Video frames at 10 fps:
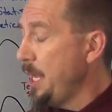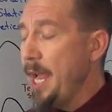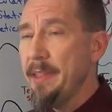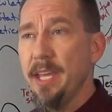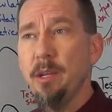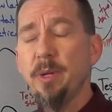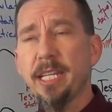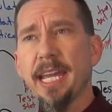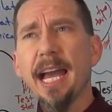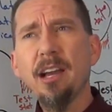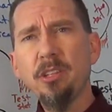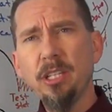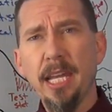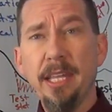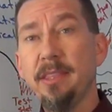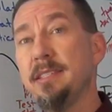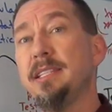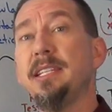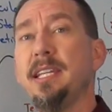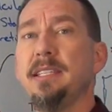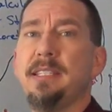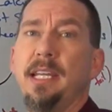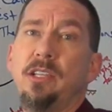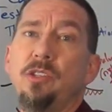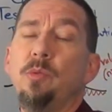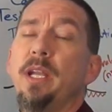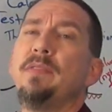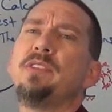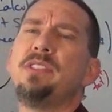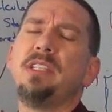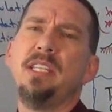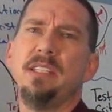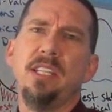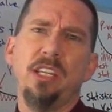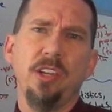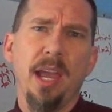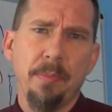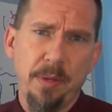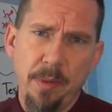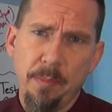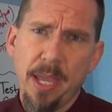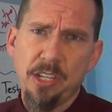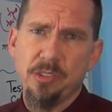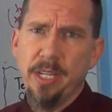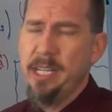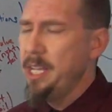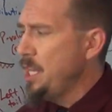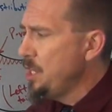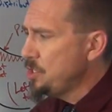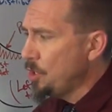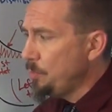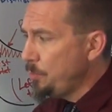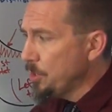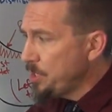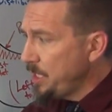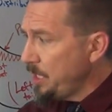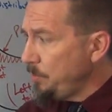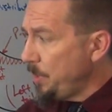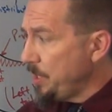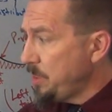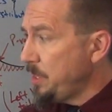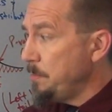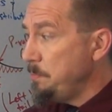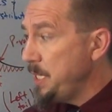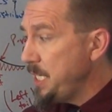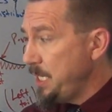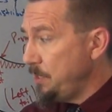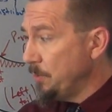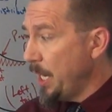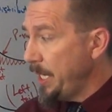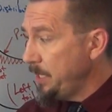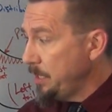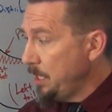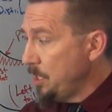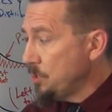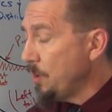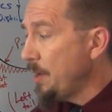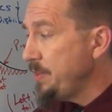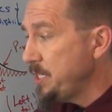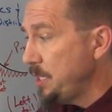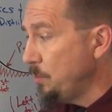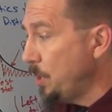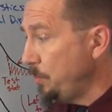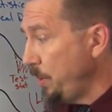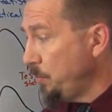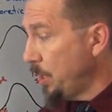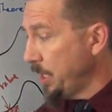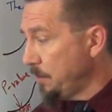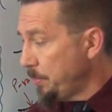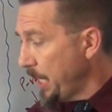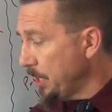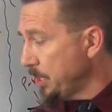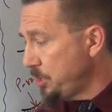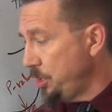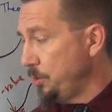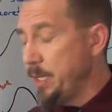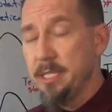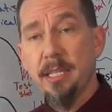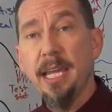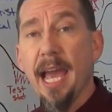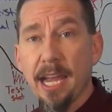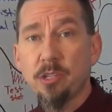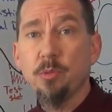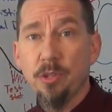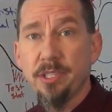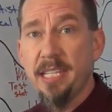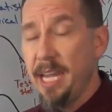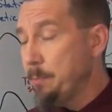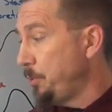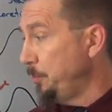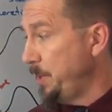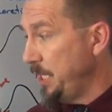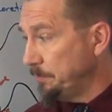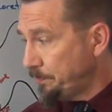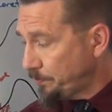And then it would calculate the statistics, so whatever statistic you happen to be measuring. So we're dealing with the mean, right? So obviously the one we'd want to compare it to is the actual sample mean.